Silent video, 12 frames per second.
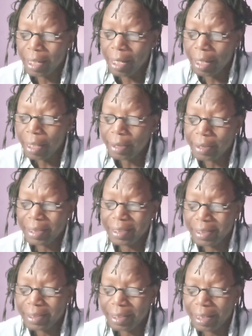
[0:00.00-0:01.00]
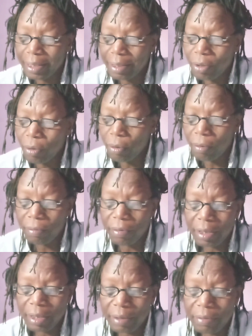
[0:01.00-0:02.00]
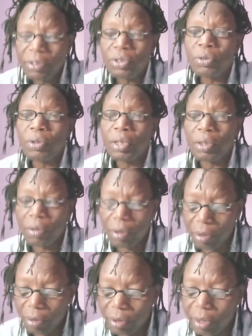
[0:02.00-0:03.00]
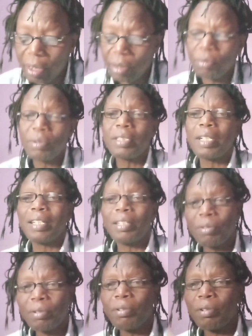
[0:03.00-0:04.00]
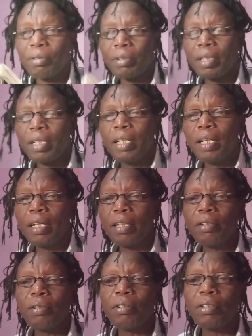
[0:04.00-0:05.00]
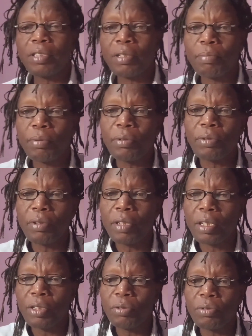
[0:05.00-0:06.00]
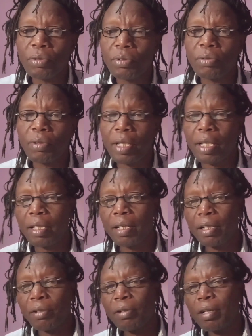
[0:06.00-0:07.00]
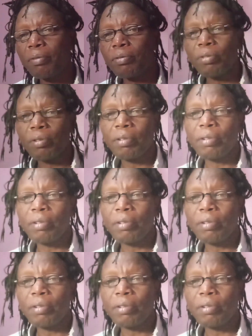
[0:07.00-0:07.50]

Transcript: acts inside of individual nucleons. And what's a nucleon? A nucleon is a proton and neutron together. I don't have to